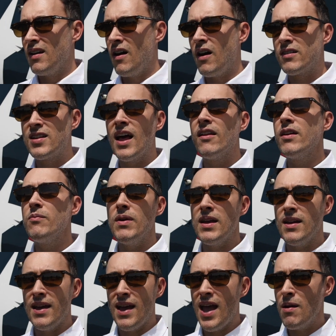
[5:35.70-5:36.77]
are telling
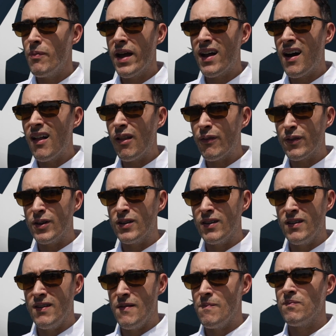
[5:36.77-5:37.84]
me, hey, Mike Oliver
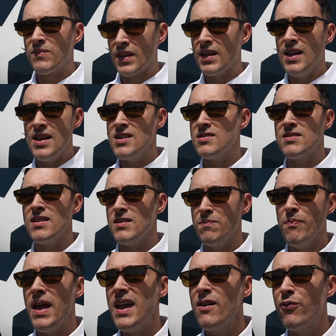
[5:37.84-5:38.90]
is
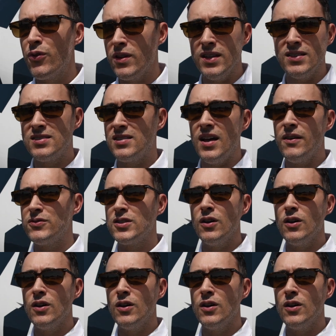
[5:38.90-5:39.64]
made for this stuff.